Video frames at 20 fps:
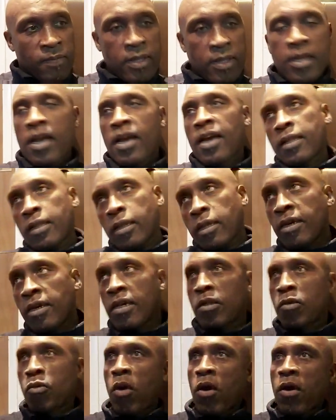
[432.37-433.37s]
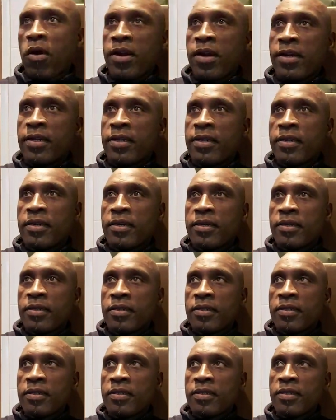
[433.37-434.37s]
Yeah, so he's worried.
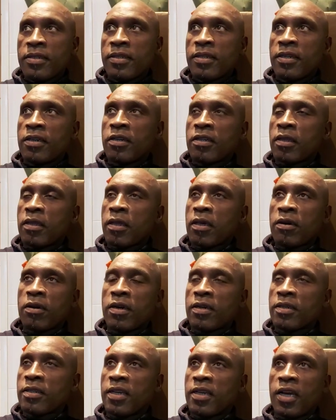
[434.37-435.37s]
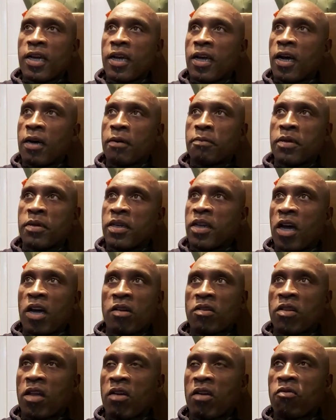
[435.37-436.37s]
You know, so yeah, I mean,
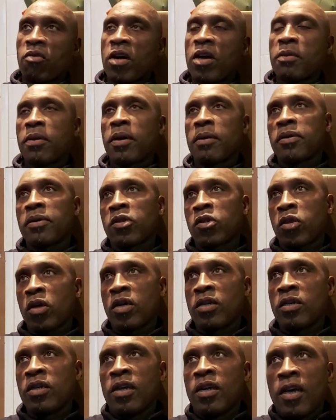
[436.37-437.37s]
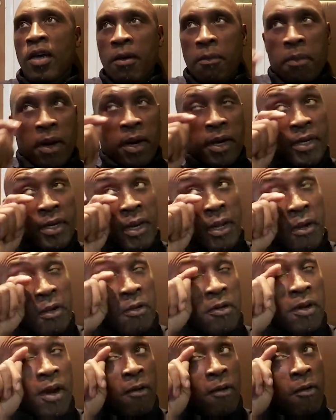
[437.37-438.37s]
I worry about my son. But I
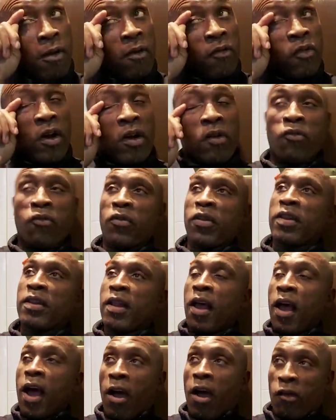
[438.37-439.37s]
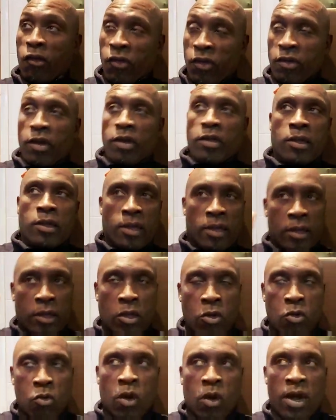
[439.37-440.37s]
know, if I think, it's
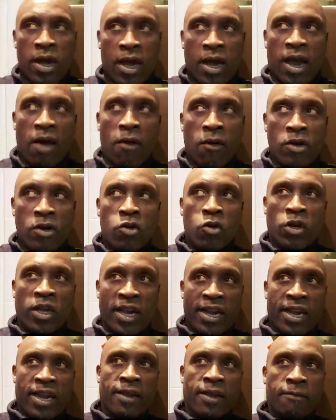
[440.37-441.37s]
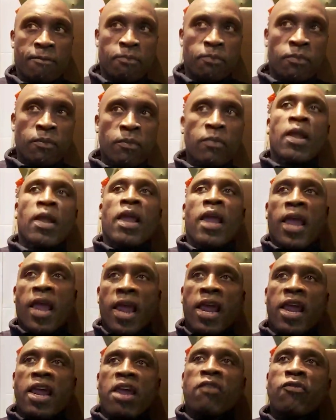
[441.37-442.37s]
two ways how I look at it.
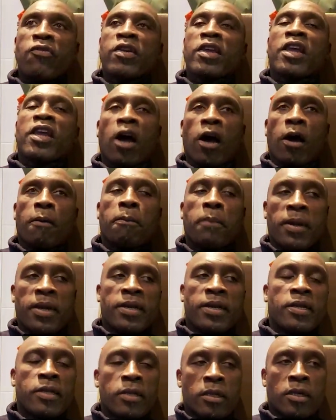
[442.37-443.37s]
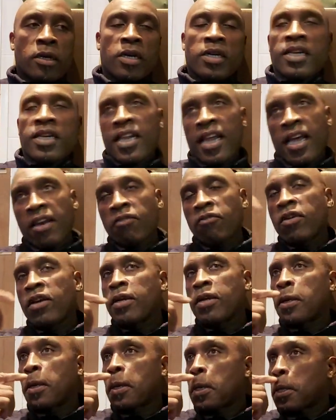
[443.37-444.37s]
If he can't beat this guy, get out the
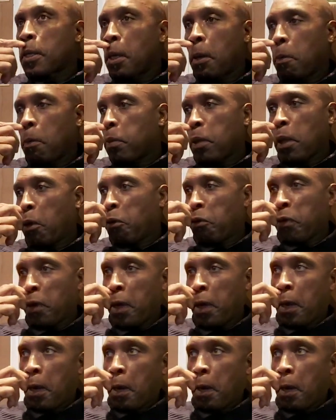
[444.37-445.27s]
ring. Don't fight.